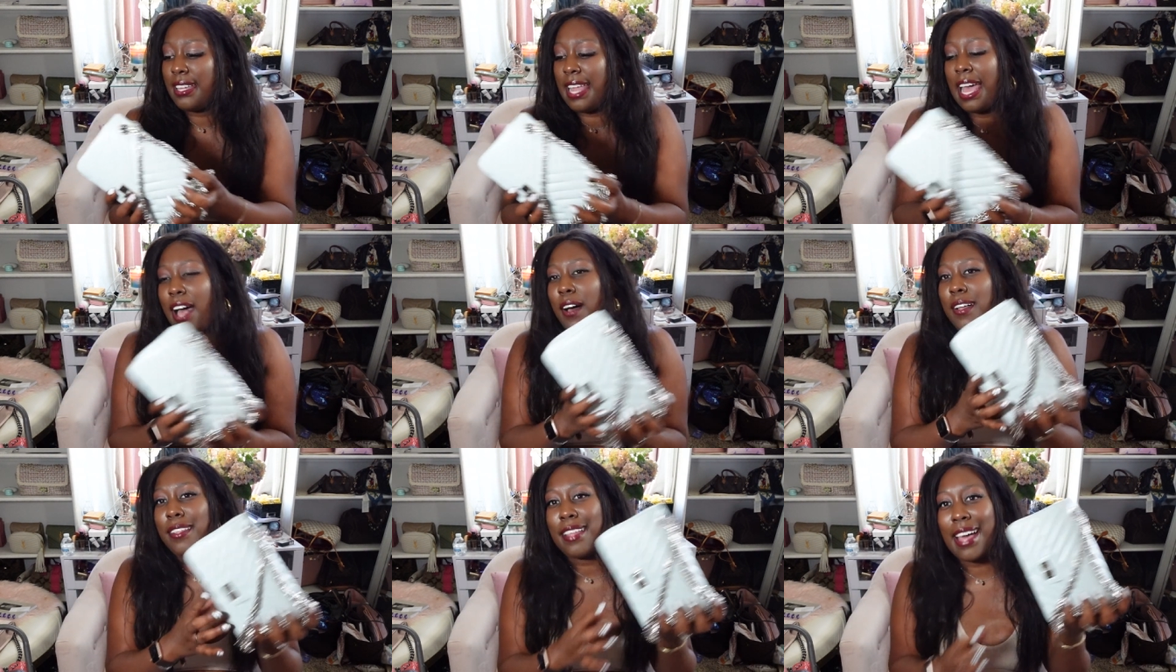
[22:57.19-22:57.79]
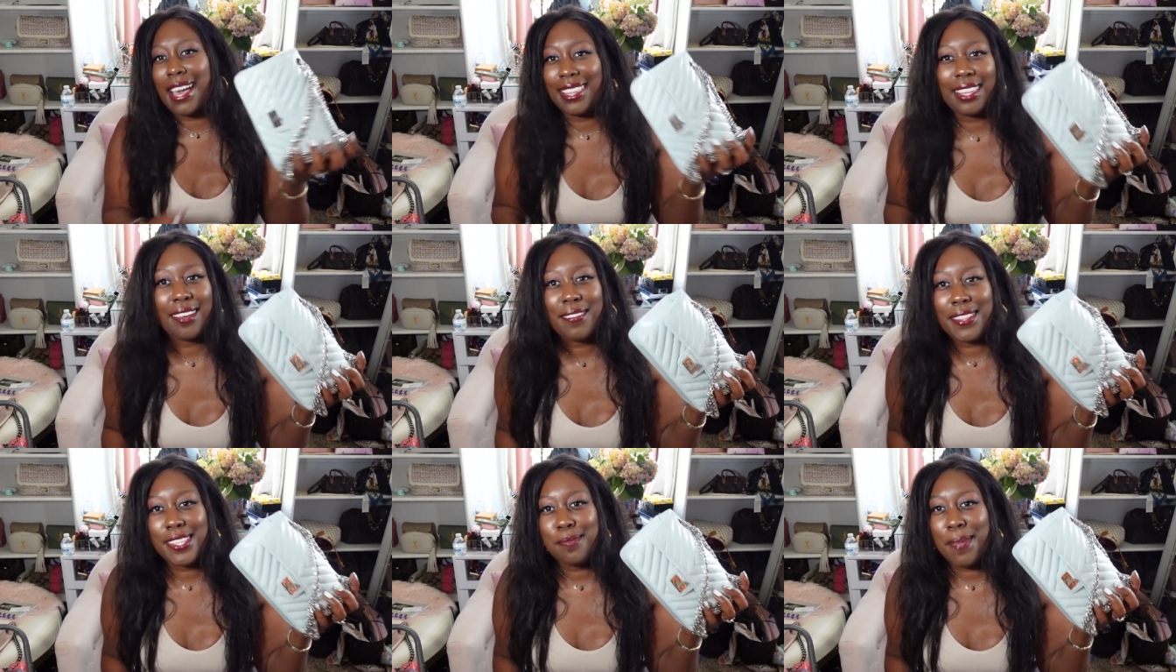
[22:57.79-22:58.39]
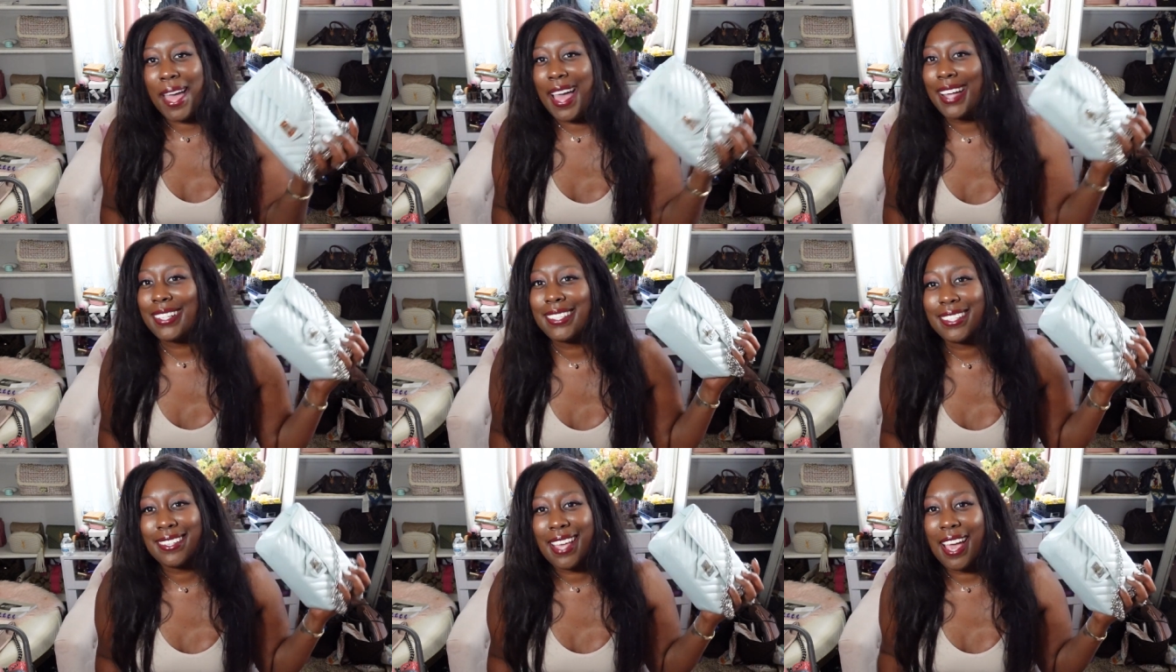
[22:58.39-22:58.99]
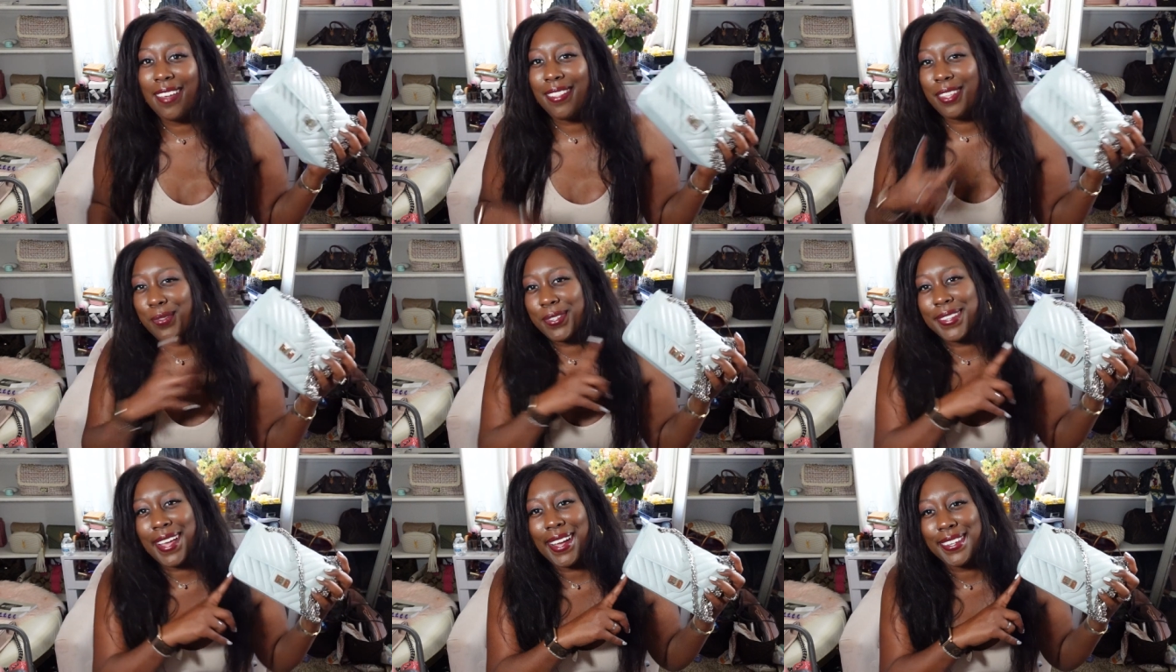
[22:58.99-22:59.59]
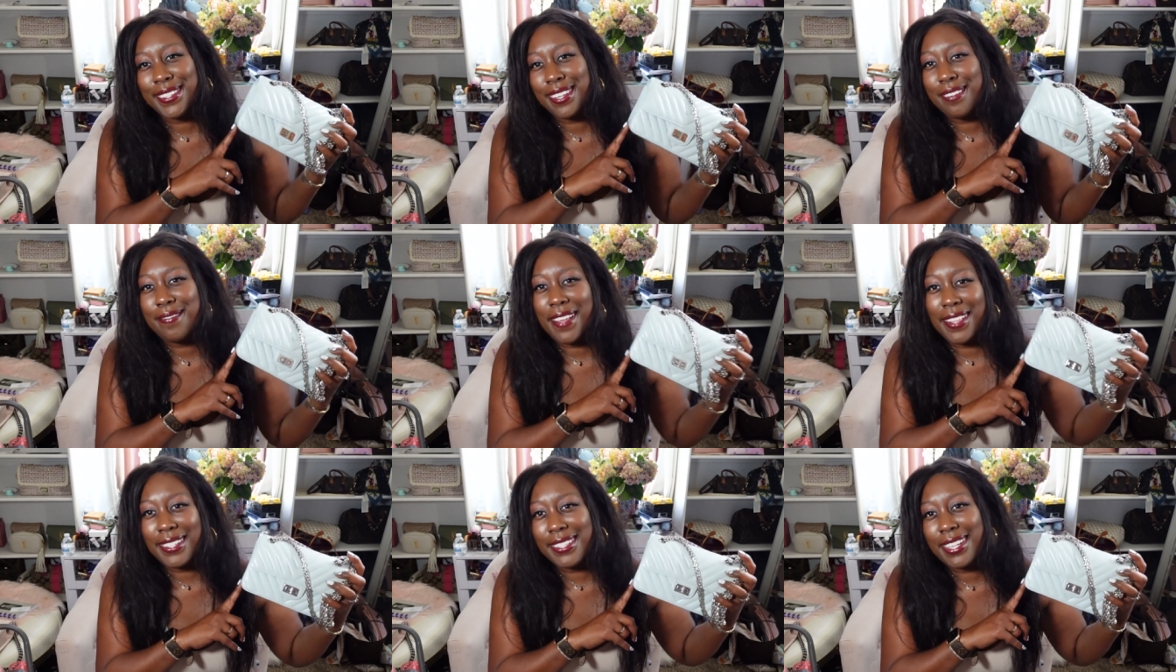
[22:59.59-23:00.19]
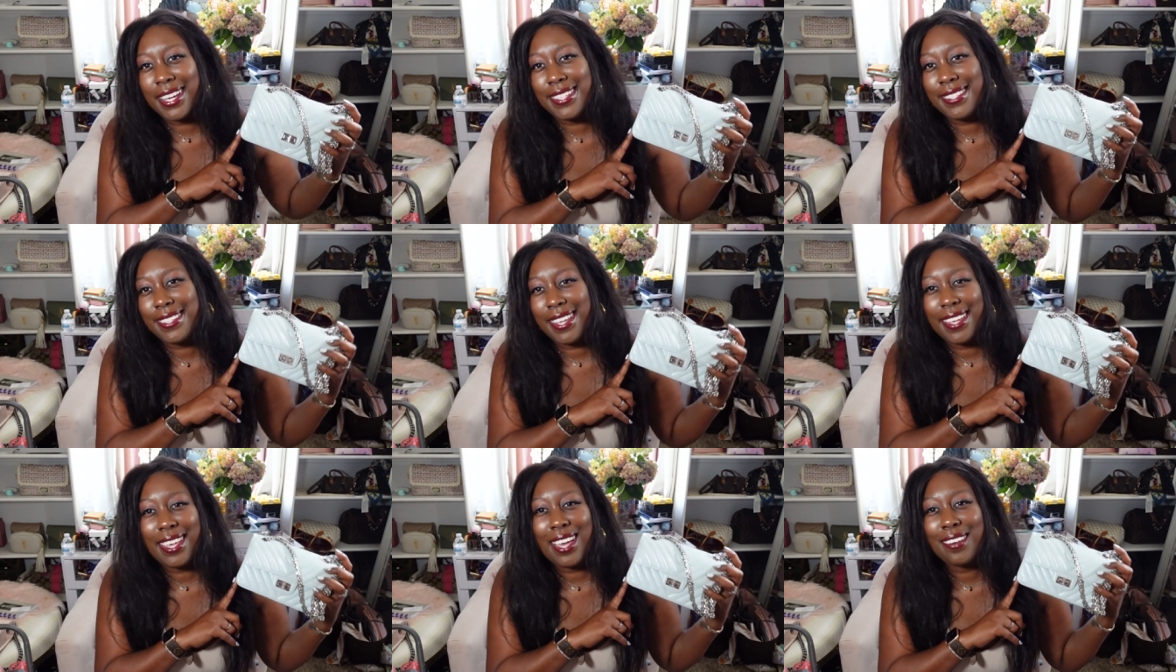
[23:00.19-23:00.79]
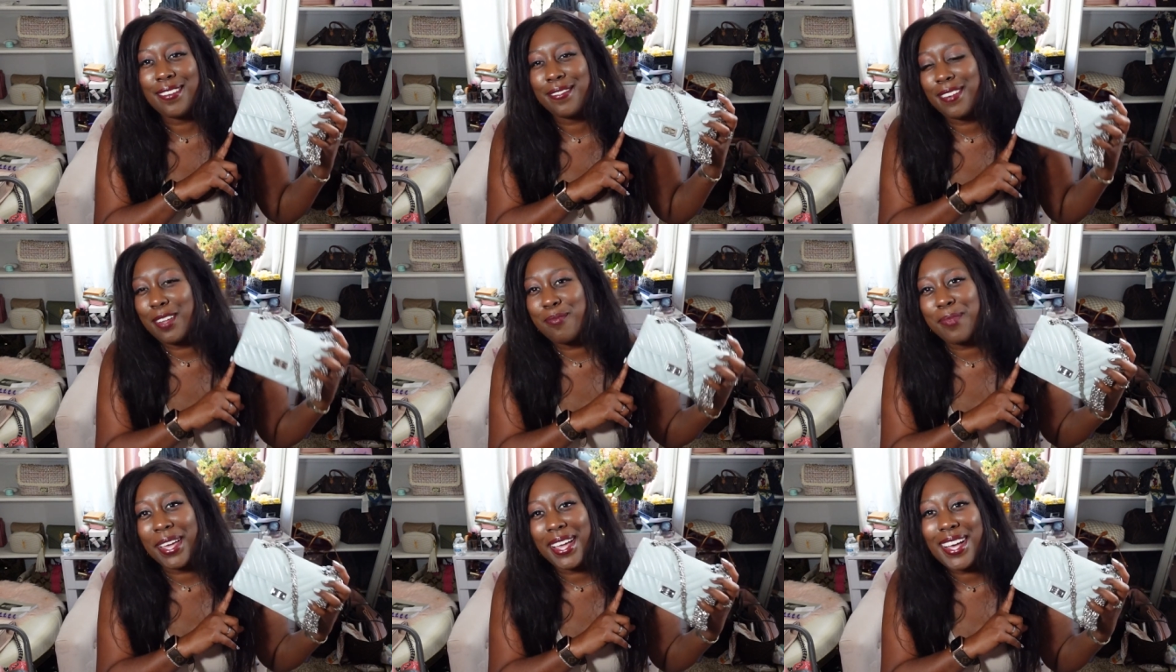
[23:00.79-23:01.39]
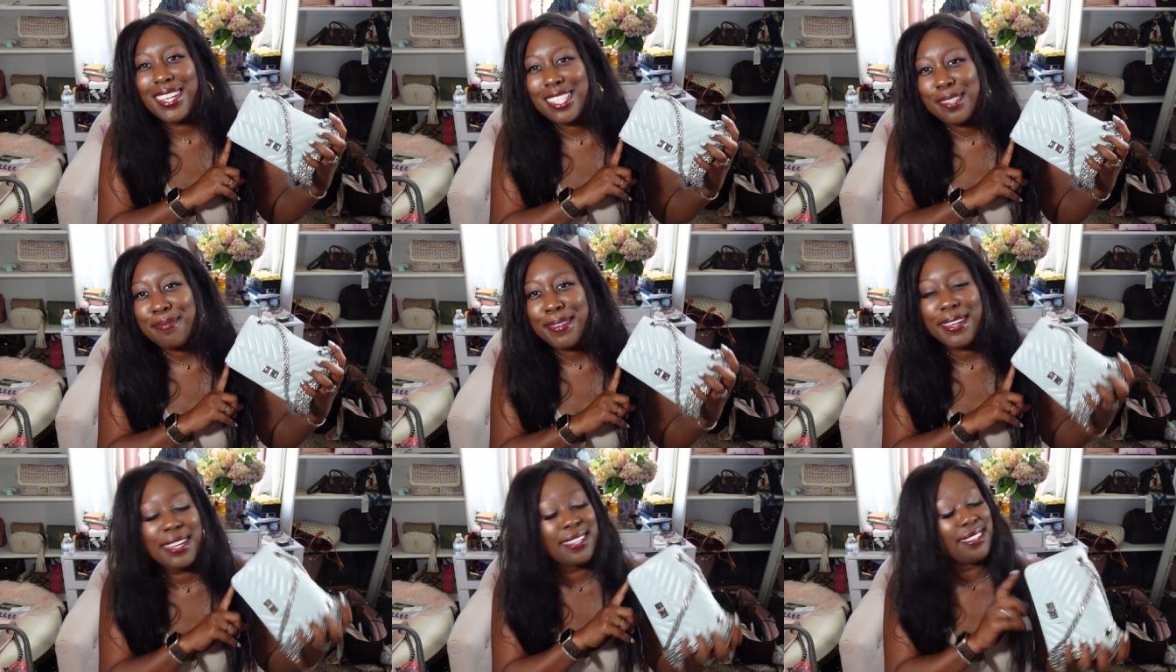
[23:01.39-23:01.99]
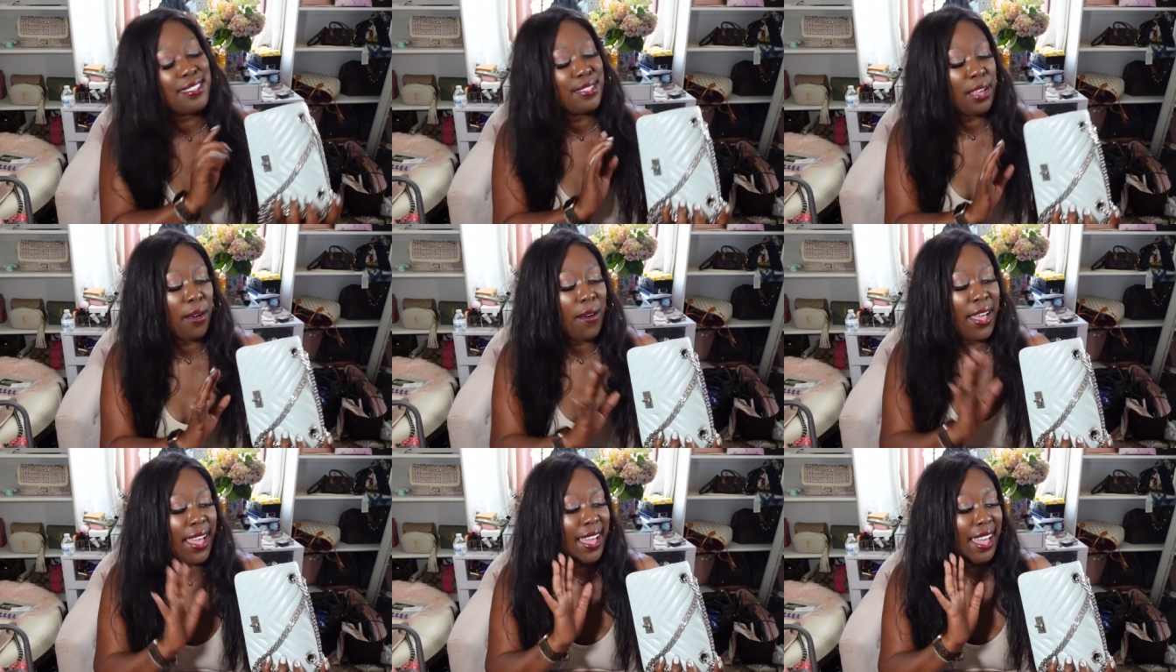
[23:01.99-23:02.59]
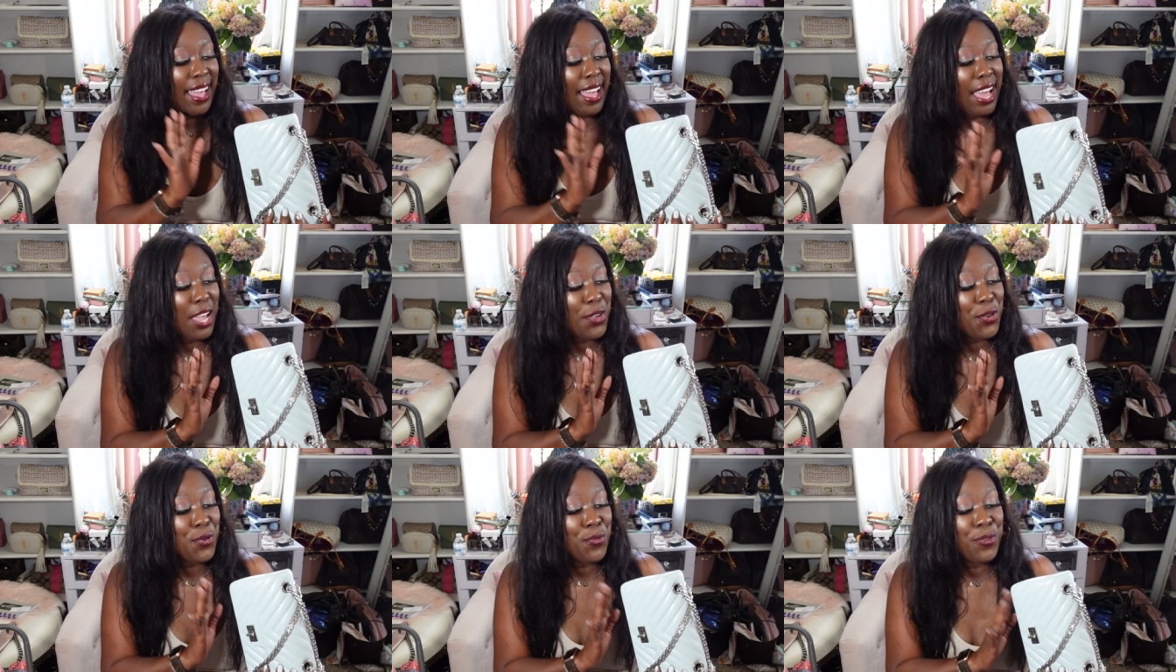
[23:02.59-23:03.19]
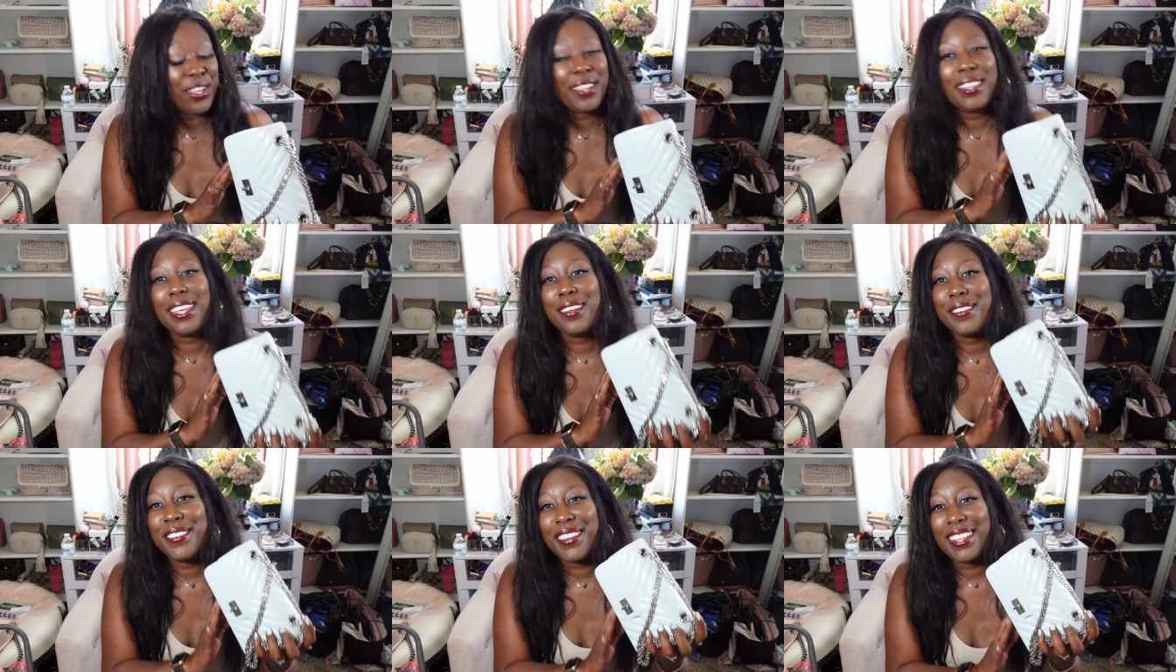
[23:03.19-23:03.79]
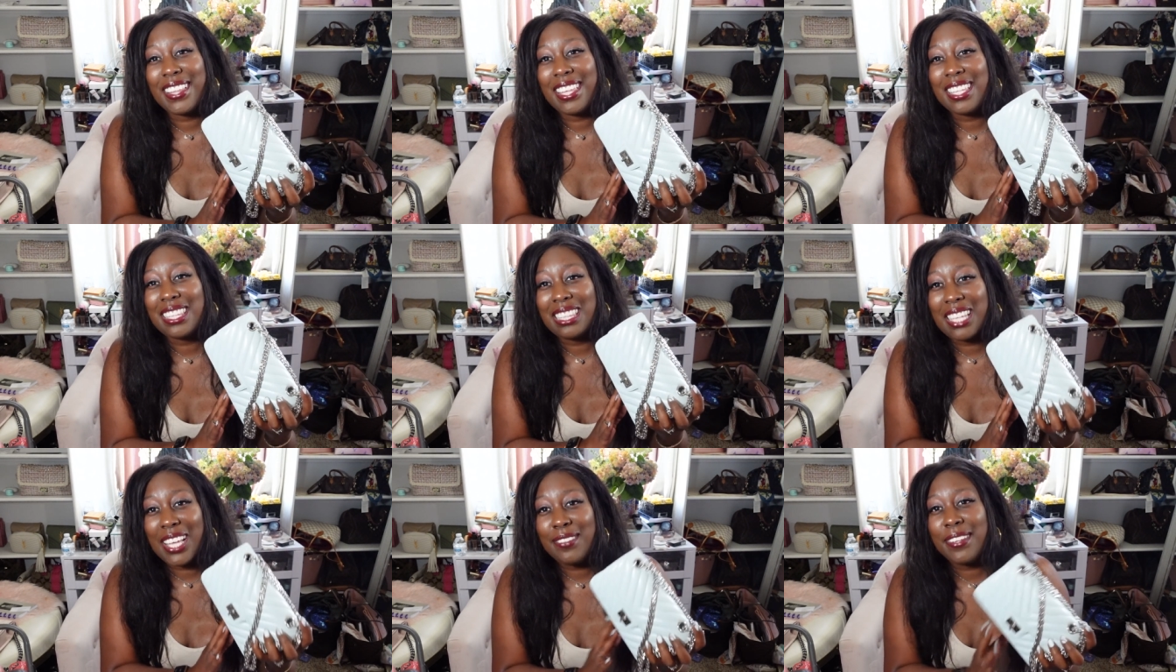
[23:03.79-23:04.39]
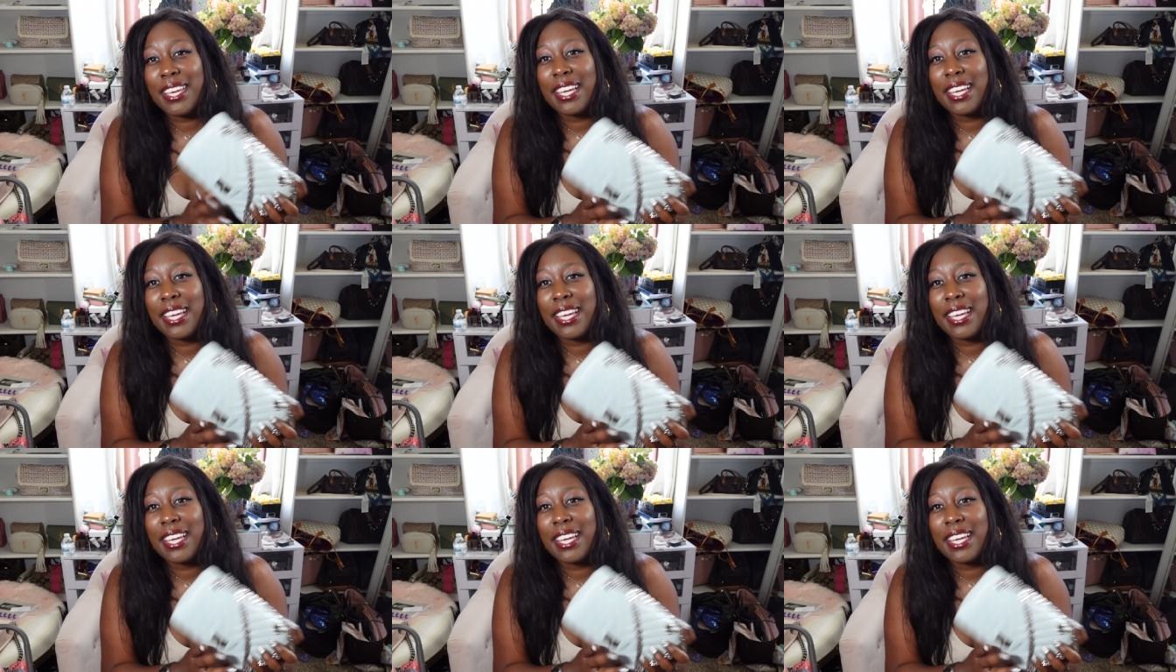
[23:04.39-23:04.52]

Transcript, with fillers: Now, I love this bag to death. This was actually a Valentine's Day gift from my husband, so I really, really love